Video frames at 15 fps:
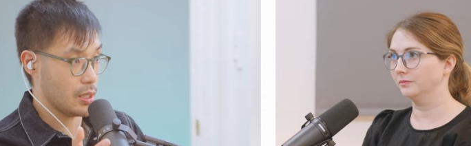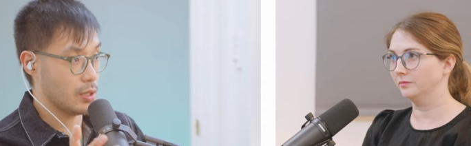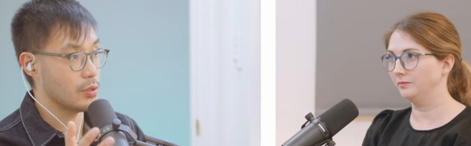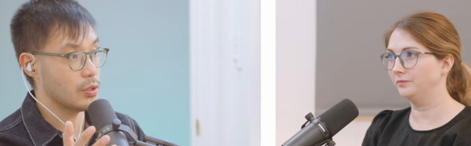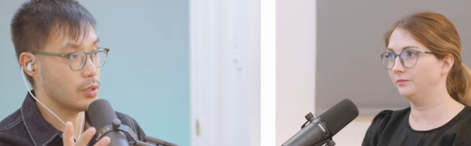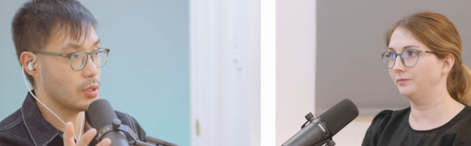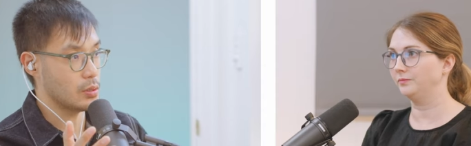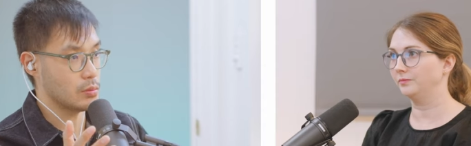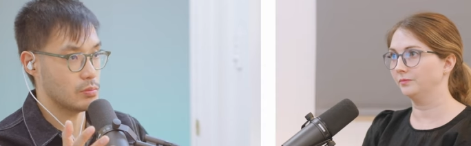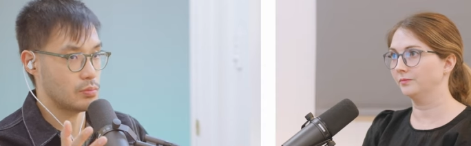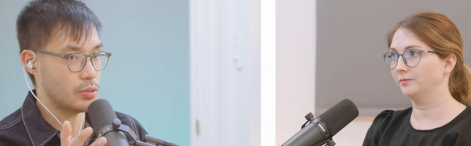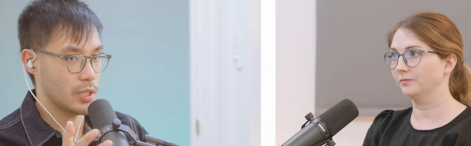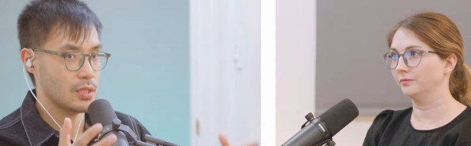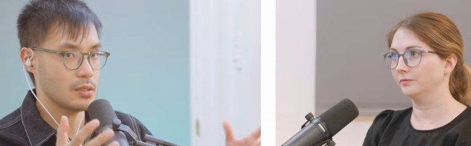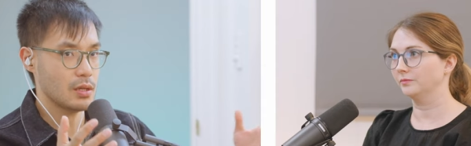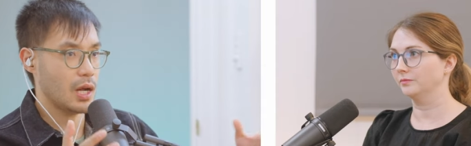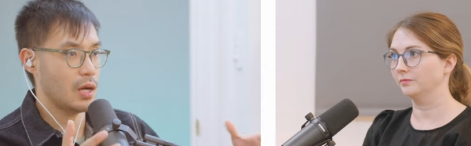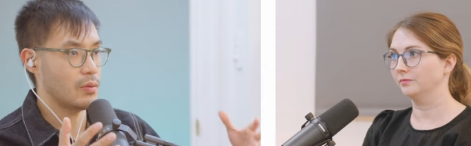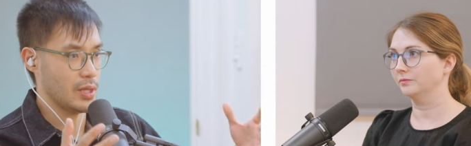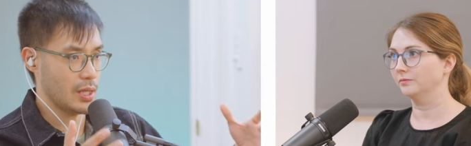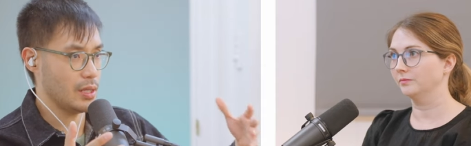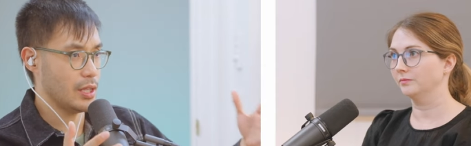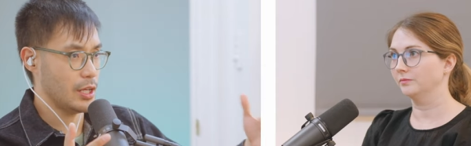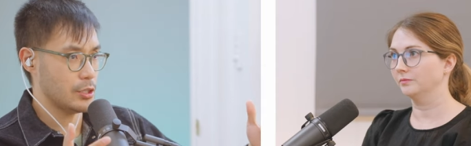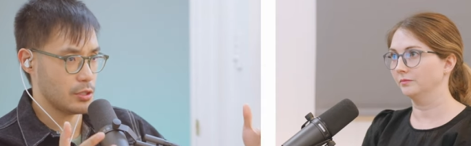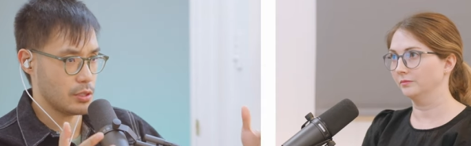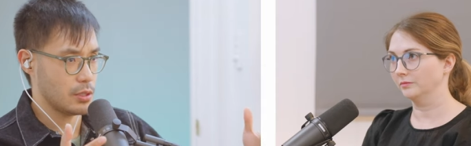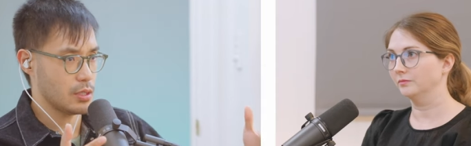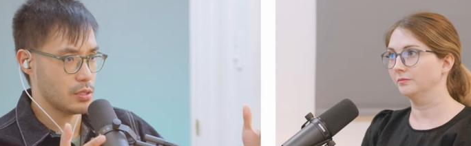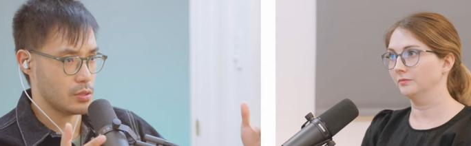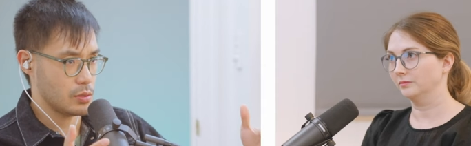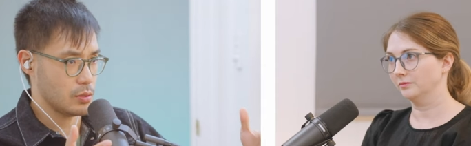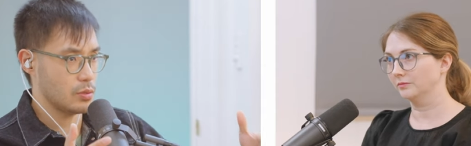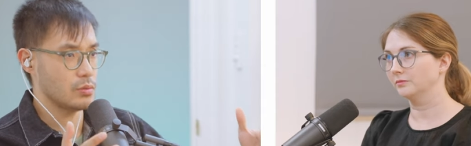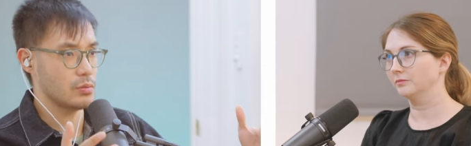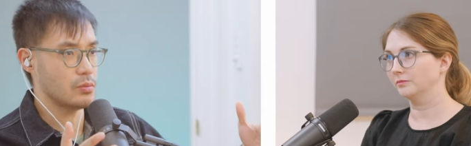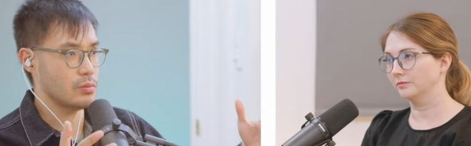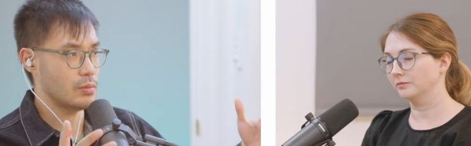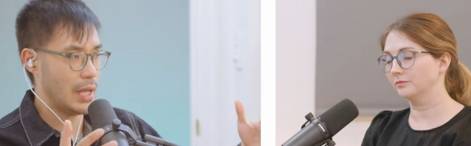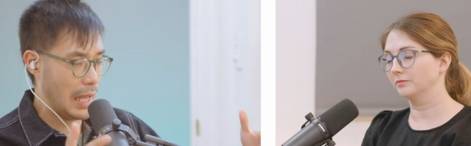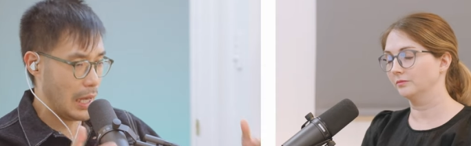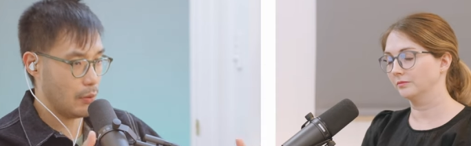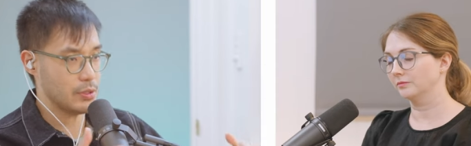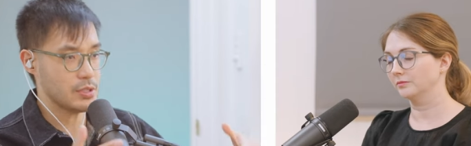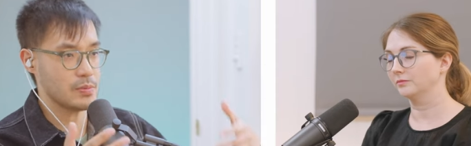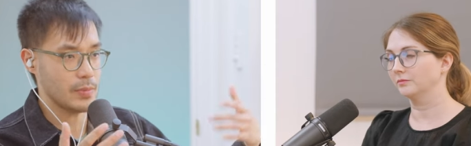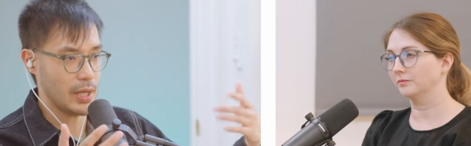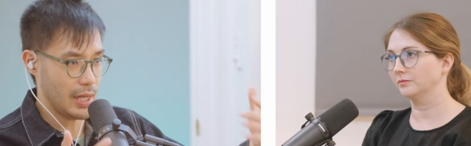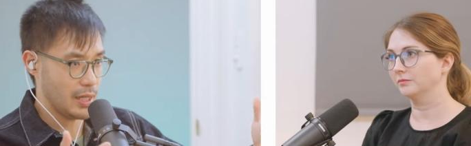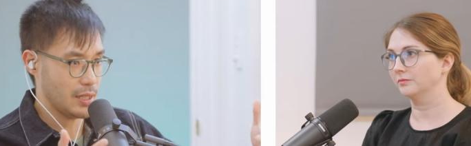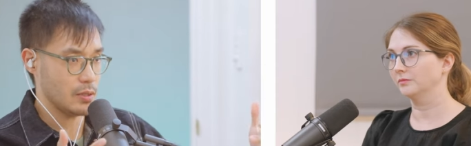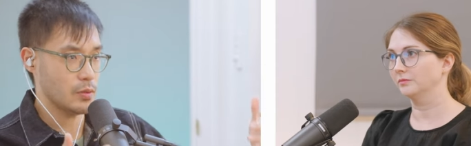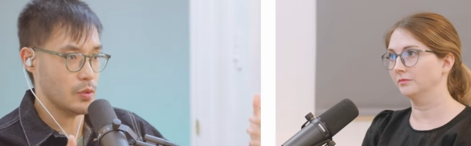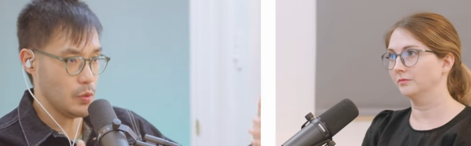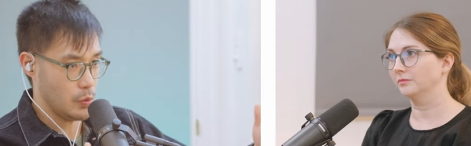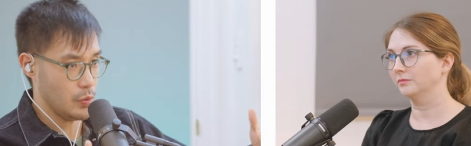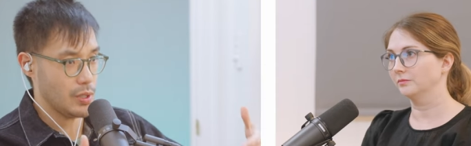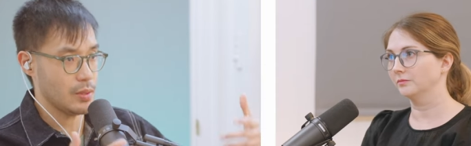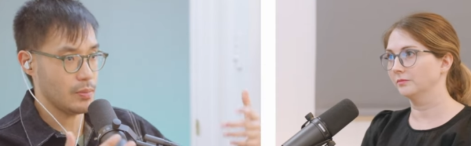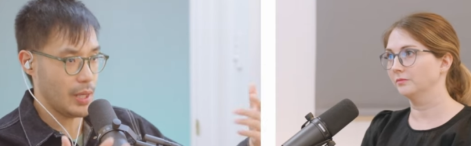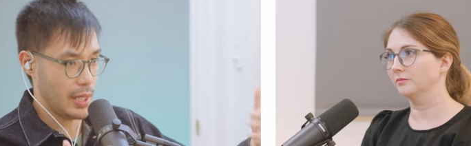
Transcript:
Speaker 1: under mm-hmm. pretty tight regulation as to how it's made and who can